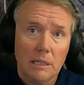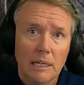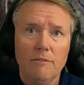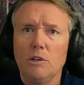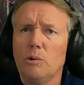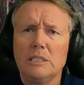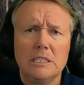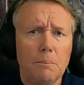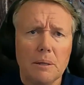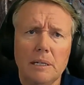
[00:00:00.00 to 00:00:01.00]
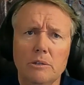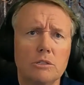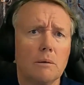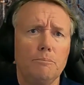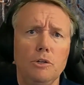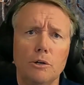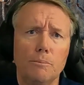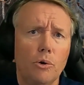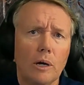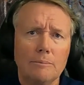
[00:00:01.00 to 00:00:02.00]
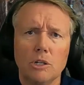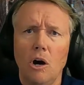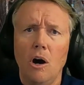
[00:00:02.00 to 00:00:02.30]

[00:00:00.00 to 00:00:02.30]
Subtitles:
even though they typically use a computer program to